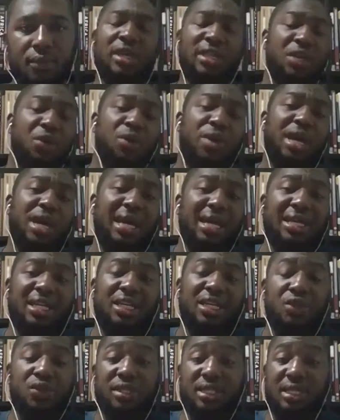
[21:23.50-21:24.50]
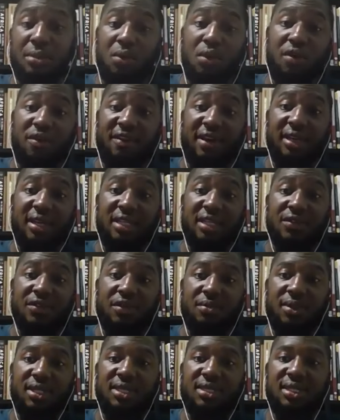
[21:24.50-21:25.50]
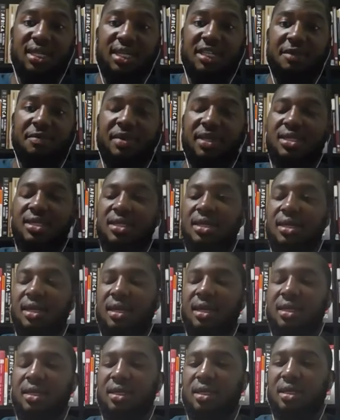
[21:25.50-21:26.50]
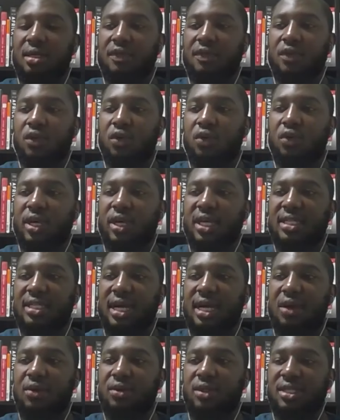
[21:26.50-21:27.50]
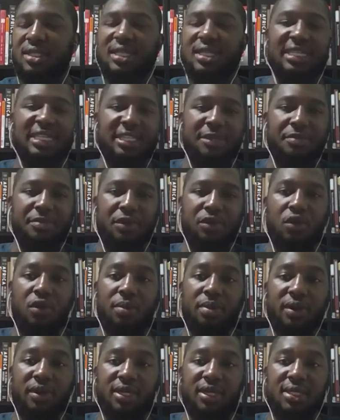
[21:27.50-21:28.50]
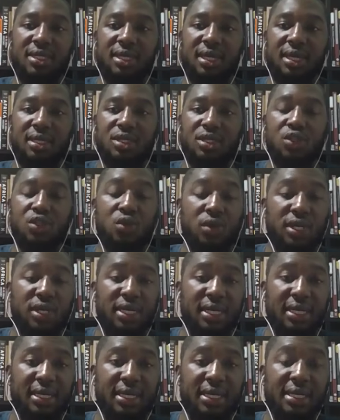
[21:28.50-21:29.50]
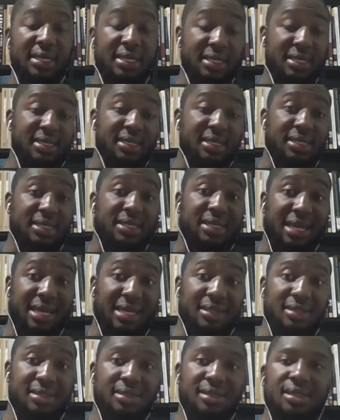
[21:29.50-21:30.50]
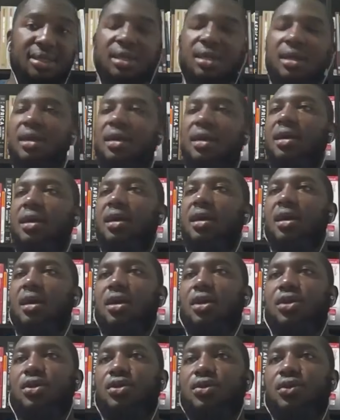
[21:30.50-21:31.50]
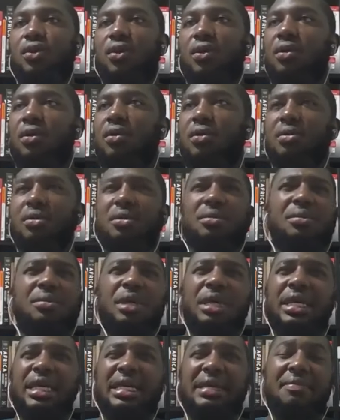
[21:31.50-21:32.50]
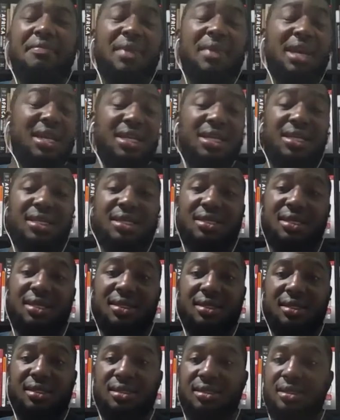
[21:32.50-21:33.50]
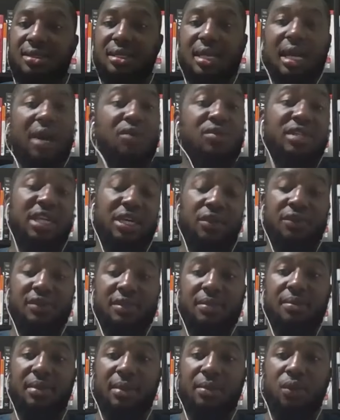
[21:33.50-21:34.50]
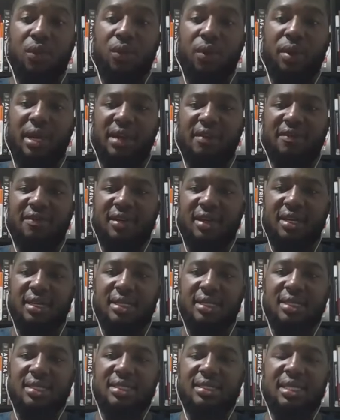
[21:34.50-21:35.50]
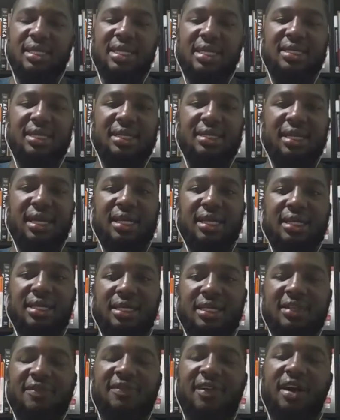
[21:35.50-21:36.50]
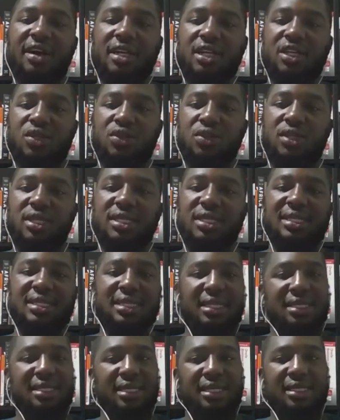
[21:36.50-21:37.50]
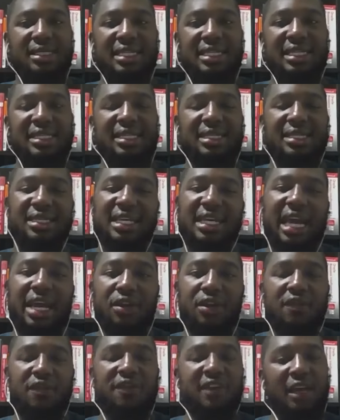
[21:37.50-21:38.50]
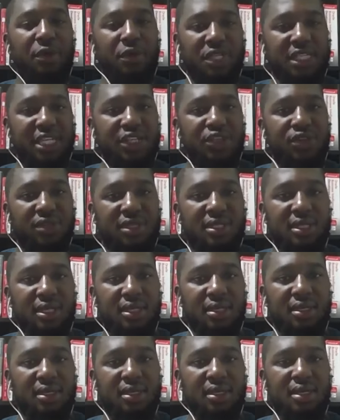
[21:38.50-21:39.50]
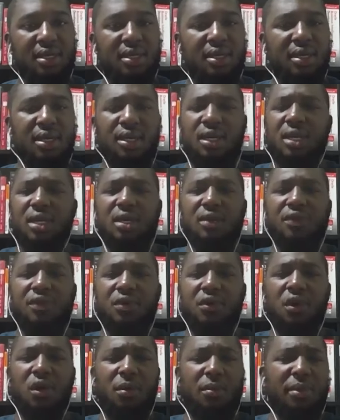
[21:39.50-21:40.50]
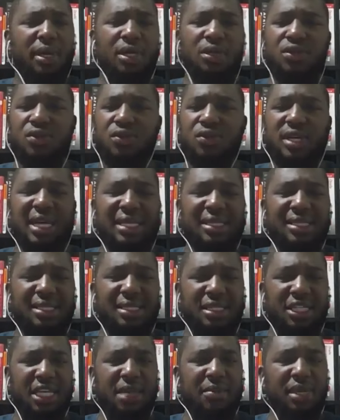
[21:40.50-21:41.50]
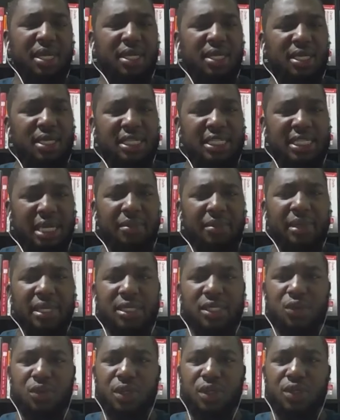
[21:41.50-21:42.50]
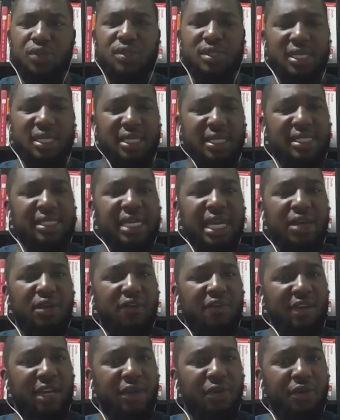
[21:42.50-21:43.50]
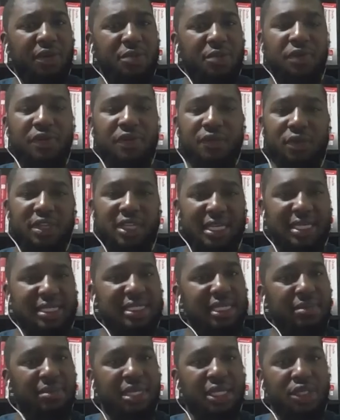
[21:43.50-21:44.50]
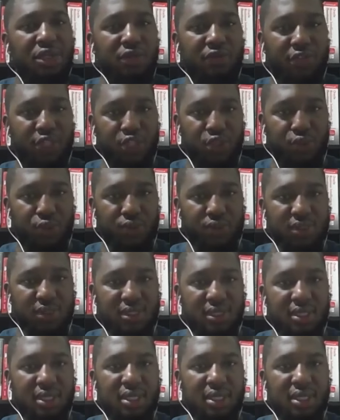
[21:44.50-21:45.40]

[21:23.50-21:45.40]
think we are likely to see more violence from the state, particularly if you look at how the state has been operating and talking in recent days. So in many instances outside of Zimbabwe, wherever the state has unleashed violence on its citizens, this is the kind of language that you see. If you go back to Nazi Germany, the Germans were using this kind of language before the extermination of the Jews.